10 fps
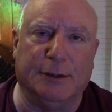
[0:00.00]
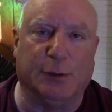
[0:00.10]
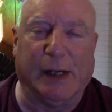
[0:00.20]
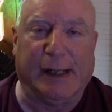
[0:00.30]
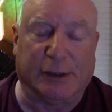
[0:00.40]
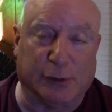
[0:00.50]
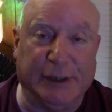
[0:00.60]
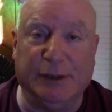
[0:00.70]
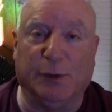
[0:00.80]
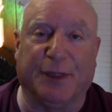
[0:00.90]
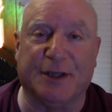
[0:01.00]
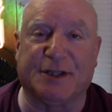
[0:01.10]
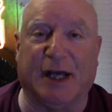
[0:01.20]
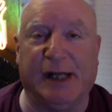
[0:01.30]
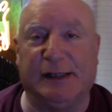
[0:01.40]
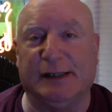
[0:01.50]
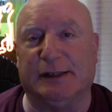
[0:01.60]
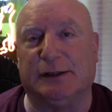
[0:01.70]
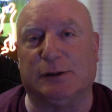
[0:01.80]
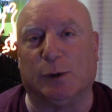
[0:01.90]
Do I agree with this
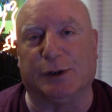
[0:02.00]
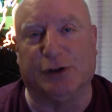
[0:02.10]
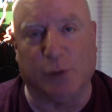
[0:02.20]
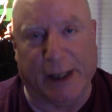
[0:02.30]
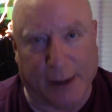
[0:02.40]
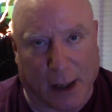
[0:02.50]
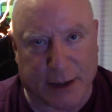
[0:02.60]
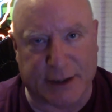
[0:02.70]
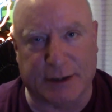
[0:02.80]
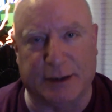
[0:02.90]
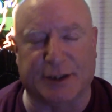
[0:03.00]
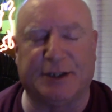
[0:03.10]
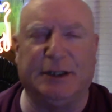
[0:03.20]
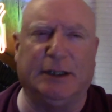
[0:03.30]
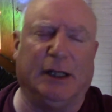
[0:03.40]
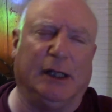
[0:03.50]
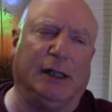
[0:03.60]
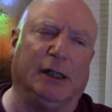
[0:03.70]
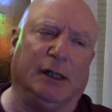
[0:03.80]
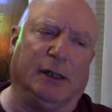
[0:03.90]
idea or do I not? You see,
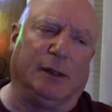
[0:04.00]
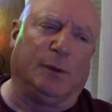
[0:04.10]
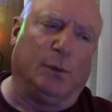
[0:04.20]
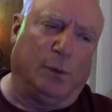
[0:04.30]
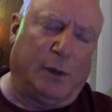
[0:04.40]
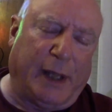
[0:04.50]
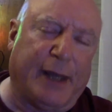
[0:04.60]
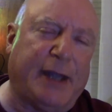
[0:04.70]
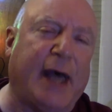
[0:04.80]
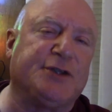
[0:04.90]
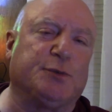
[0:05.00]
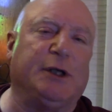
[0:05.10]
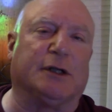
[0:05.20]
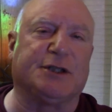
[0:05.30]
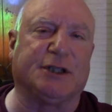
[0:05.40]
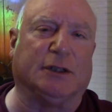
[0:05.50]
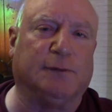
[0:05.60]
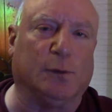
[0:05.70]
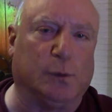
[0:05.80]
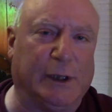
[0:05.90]
as we are
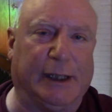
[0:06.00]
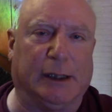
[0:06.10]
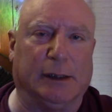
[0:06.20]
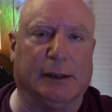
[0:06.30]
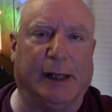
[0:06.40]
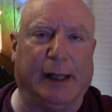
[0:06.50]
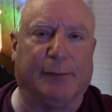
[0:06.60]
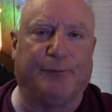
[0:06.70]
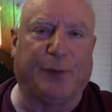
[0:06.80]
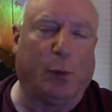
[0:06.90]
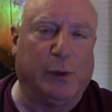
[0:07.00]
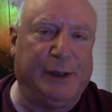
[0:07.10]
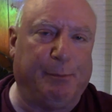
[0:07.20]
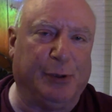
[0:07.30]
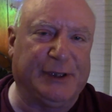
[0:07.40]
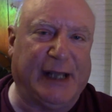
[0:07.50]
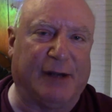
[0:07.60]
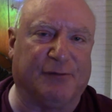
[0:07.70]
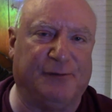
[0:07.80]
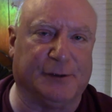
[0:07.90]
self-aware, we put
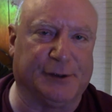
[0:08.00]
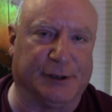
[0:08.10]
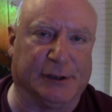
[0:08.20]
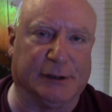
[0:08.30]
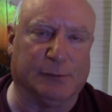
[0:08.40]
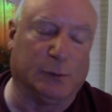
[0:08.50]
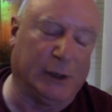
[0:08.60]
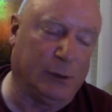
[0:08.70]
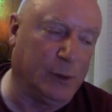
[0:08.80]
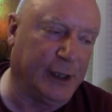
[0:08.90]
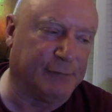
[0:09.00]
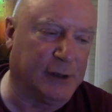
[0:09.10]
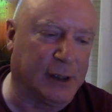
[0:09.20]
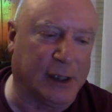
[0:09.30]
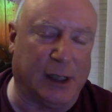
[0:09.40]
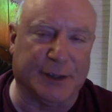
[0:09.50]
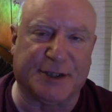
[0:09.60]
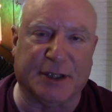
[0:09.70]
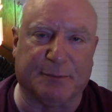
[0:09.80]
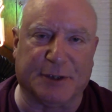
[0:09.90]
that filter, well, whatever our
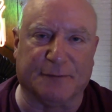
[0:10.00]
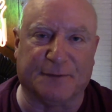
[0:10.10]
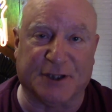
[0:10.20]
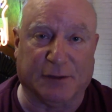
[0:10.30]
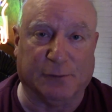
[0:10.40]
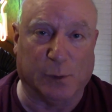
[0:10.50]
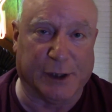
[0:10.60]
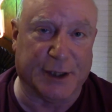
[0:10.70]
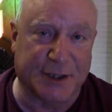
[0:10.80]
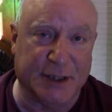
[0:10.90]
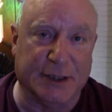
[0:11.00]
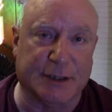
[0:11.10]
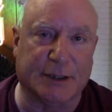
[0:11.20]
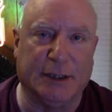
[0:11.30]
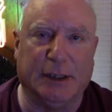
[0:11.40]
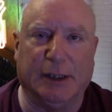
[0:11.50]
concept of self-awareness is.